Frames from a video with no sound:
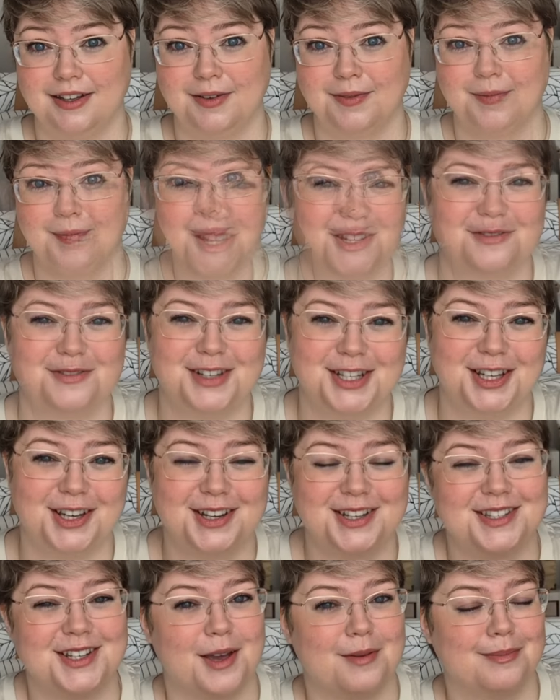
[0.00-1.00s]
One of the
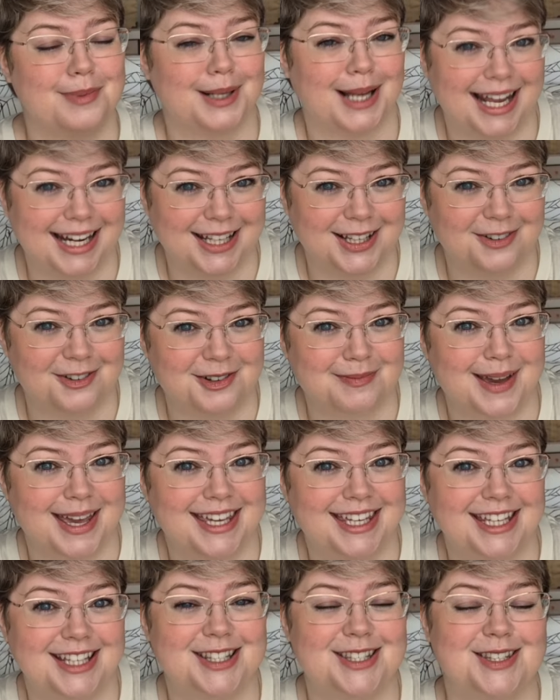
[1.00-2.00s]
videos I'm planning on
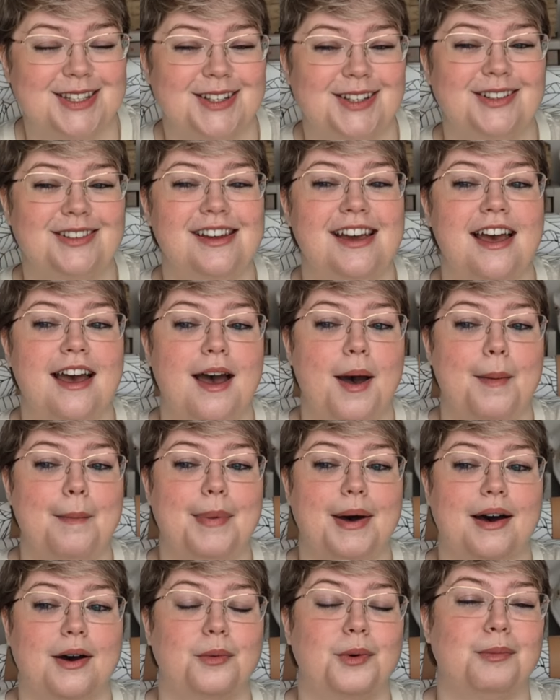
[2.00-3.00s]
making soon,
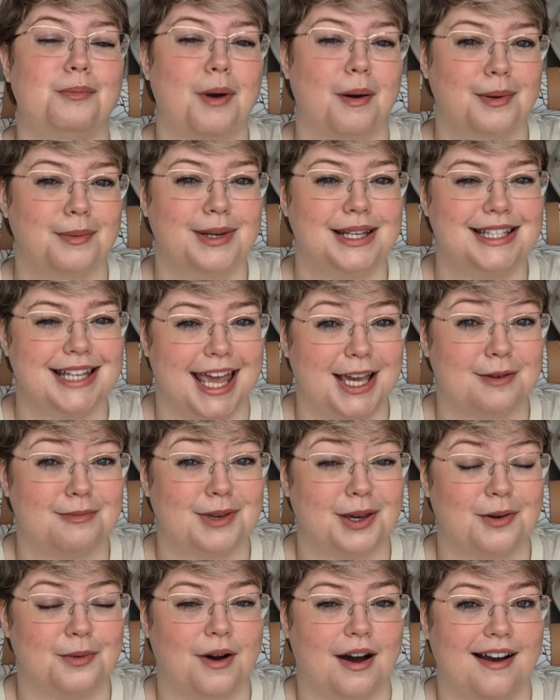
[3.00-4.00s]
but will probably take me
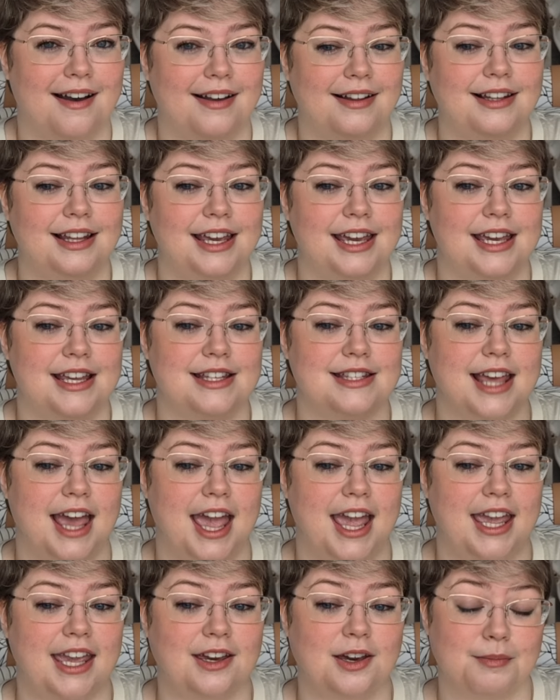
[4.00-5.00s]
a while, is
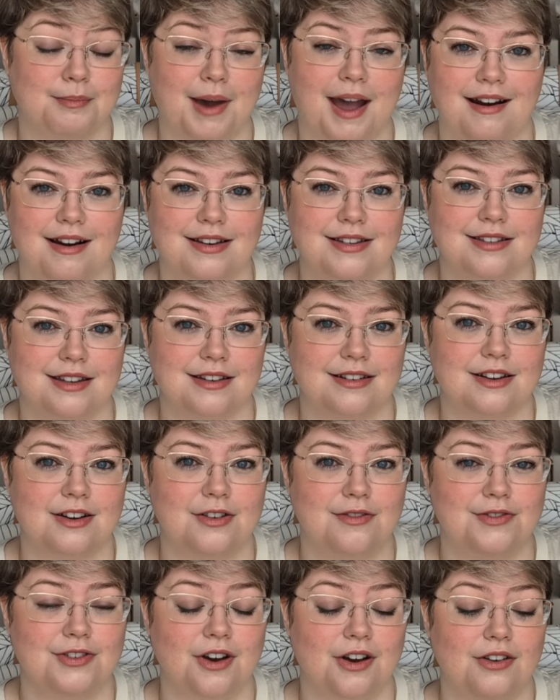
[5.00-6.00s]
a comparison
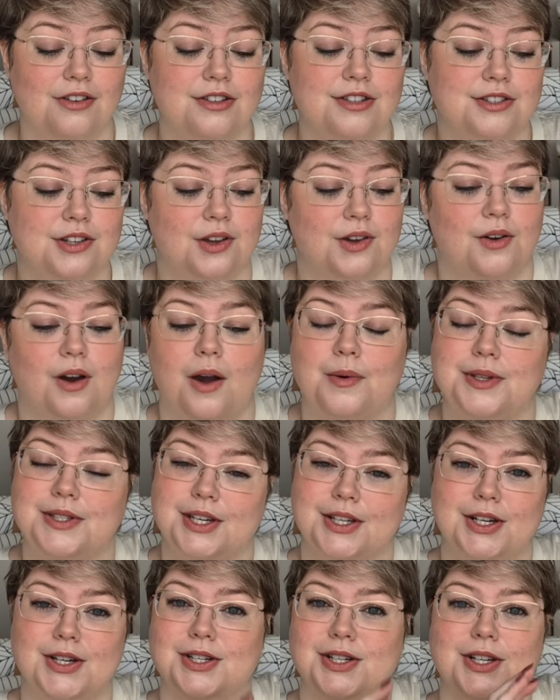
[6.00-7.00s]
of dolls. So I was
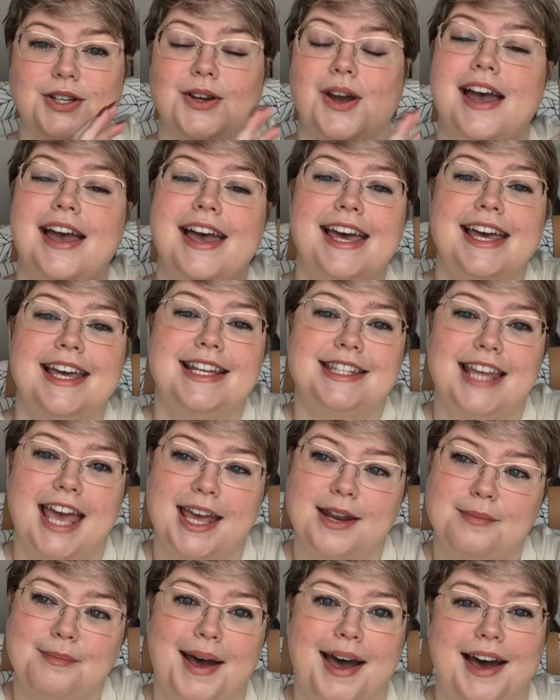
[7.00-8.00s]
going to do
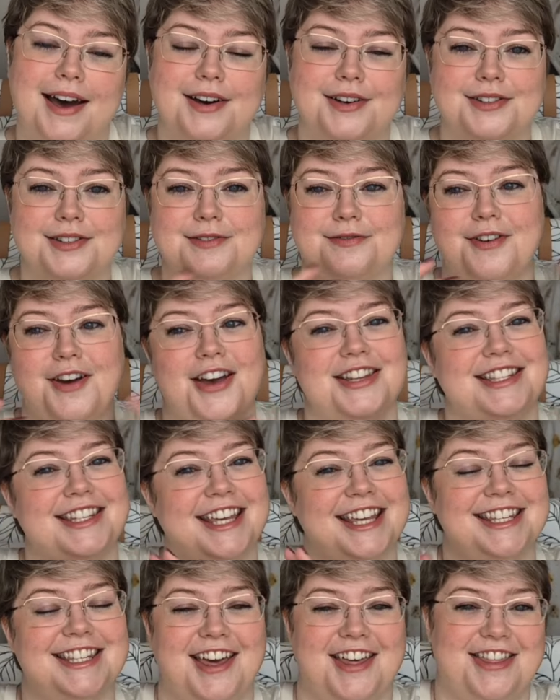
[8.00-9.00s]
10 pounds
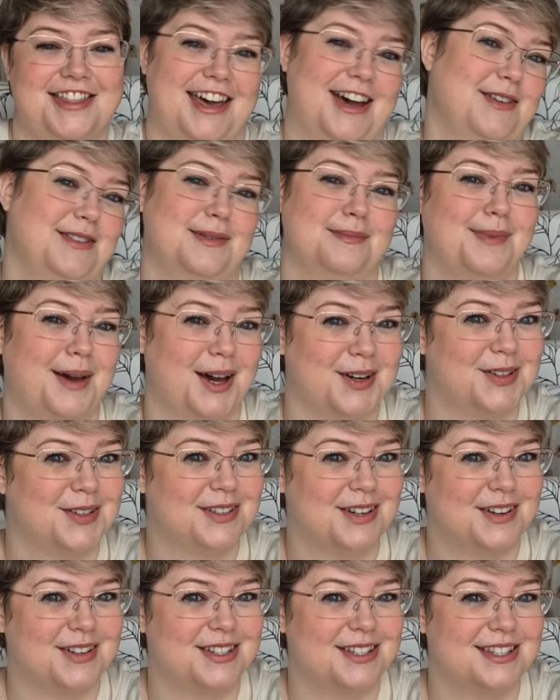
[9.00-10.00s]
versus a thousand pound
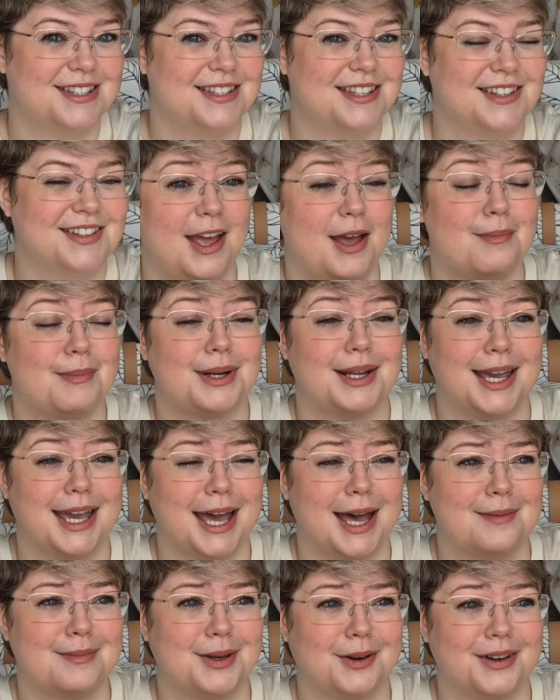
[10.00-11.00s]
dolls but I
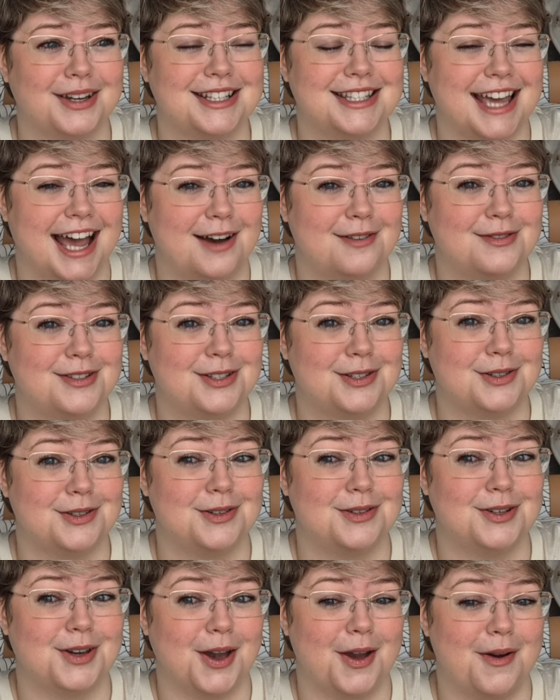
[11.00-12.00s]
am going to have to
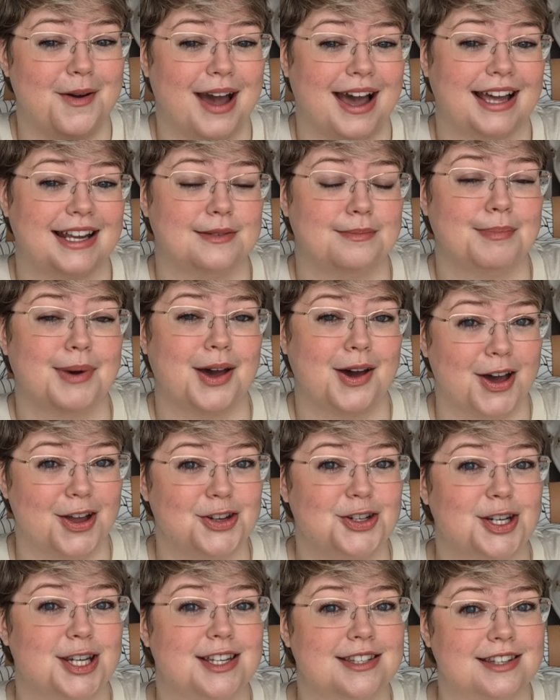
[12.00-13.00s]
go and
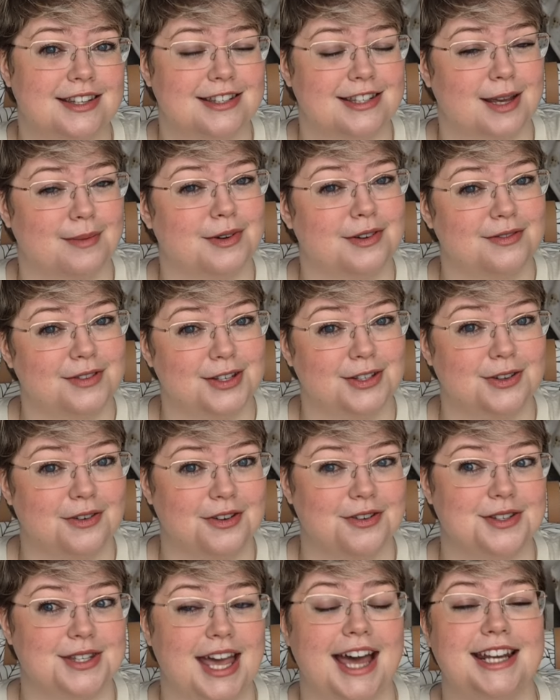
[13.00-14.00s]
purchase some of the
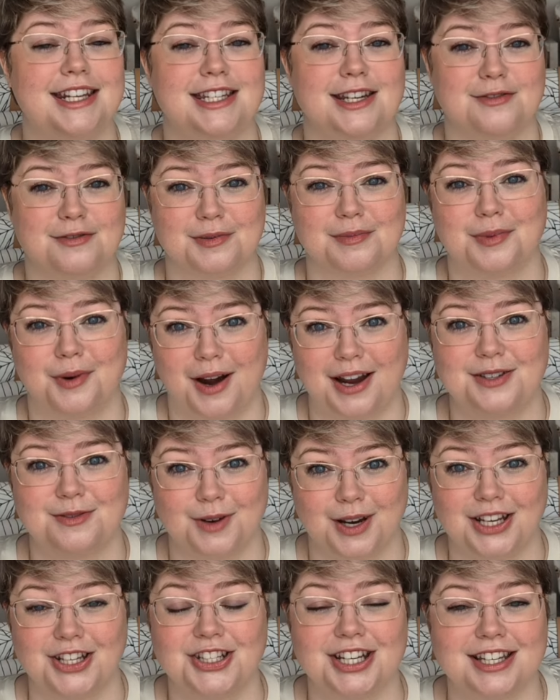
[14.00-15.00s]
dolls at different price
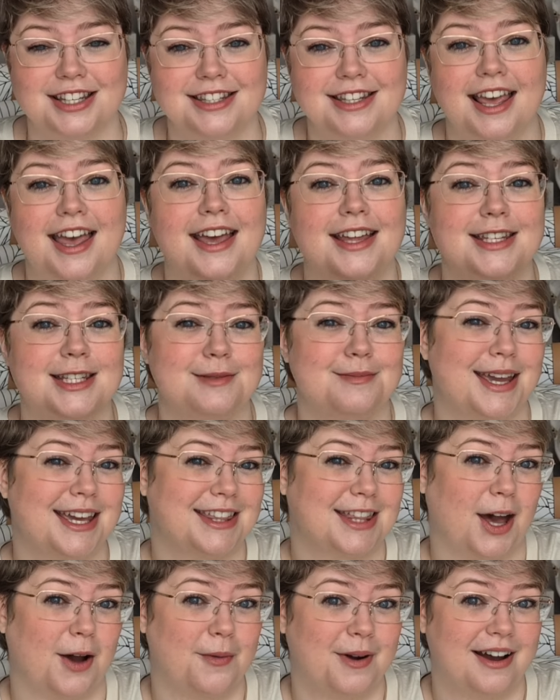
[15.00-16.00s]
ranges to make
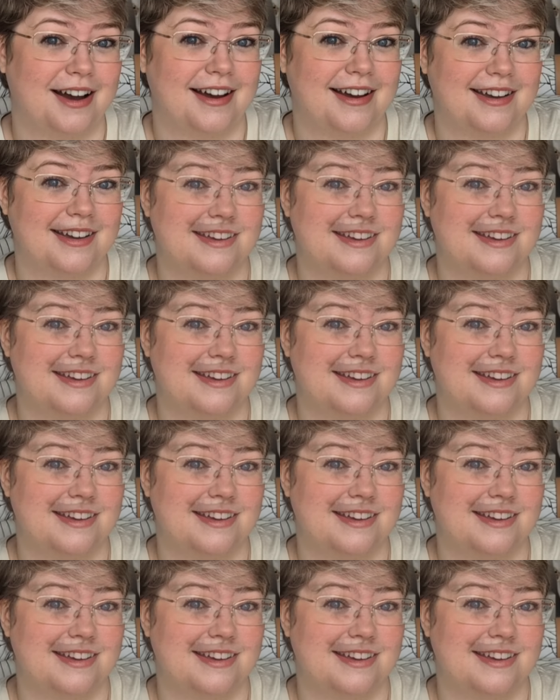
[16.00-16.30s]
that work.